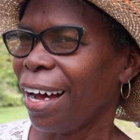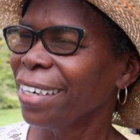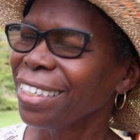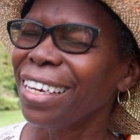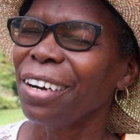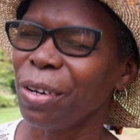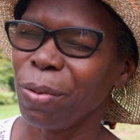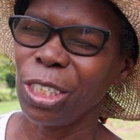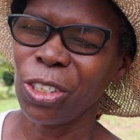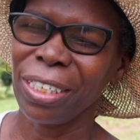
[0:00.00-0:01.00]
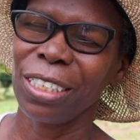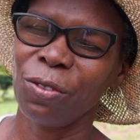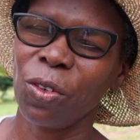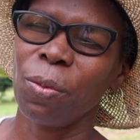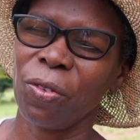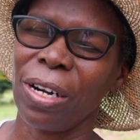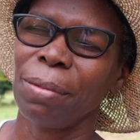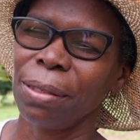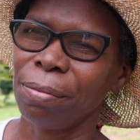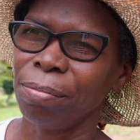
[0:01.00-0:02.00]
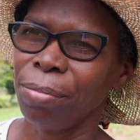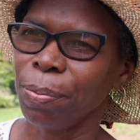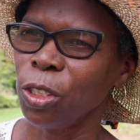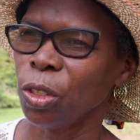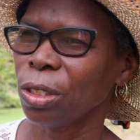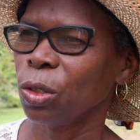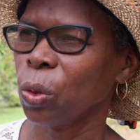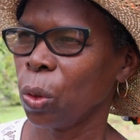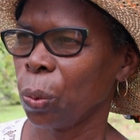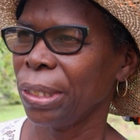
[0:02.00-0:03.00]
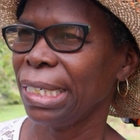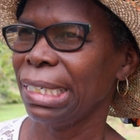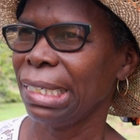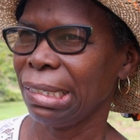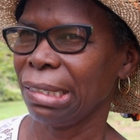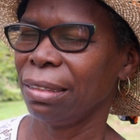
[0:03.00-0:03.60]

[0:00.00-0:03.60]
I think everybody should get involved in farming. People should grow what they eat.